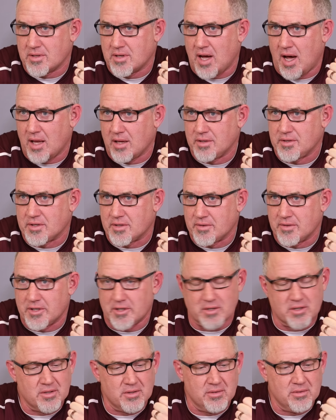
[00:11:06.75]
college
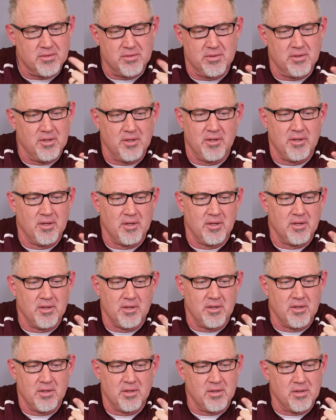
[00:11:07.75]
career.
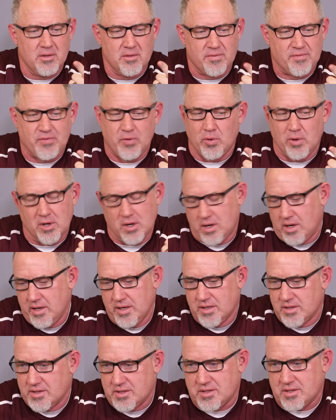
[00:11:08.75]
Four
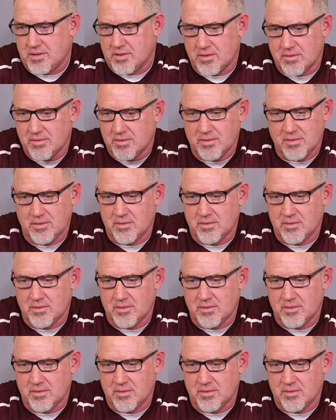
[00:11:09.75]
should